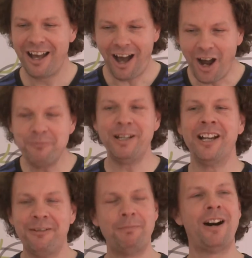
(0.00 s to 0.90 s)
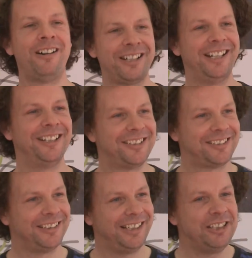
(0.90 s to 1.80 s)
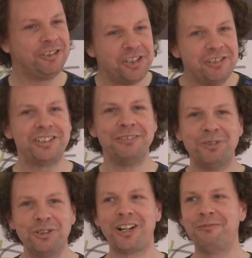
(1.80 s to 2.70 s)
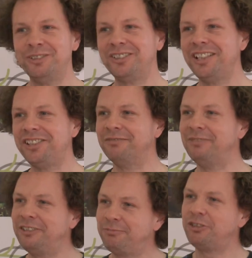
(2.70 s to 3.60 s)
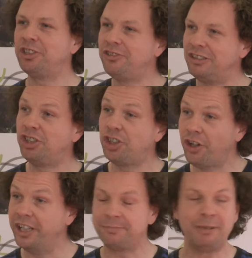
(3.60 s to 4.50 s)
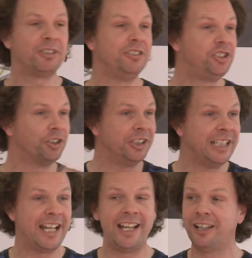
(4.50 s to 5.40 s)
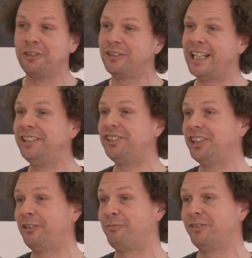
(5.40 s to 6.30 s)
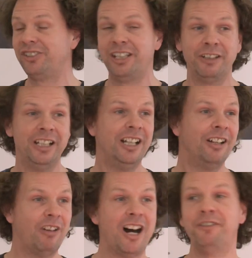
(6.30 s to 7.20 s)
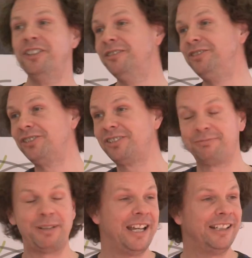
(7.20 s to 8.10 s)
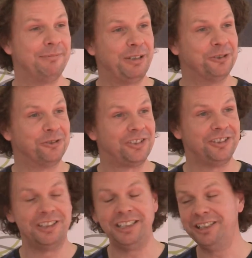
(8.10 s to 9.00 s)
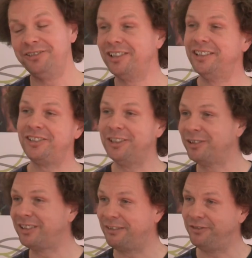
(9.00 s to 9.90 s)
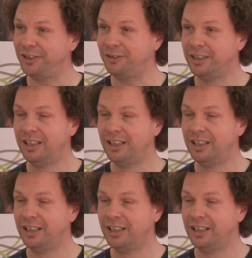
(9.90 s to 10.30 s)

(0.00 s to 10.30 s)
opening up markets, introducing more competition, introducing choice. People can join their local energy cooperative rather than just paying the bills to the utility or what have you.